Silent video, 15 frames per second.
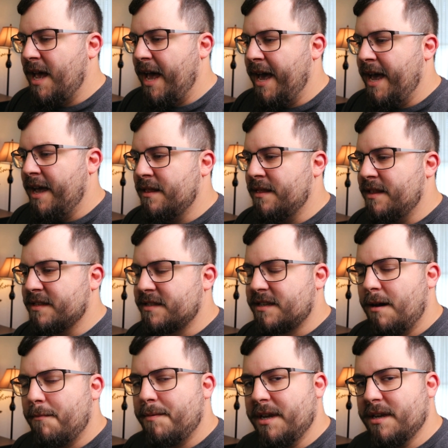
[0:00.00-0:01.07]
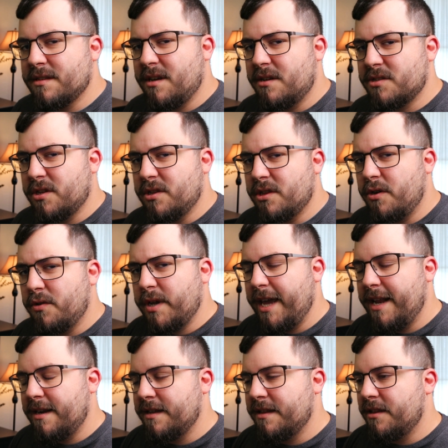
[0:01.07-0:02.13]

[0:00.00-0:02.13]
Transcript: And this company is also located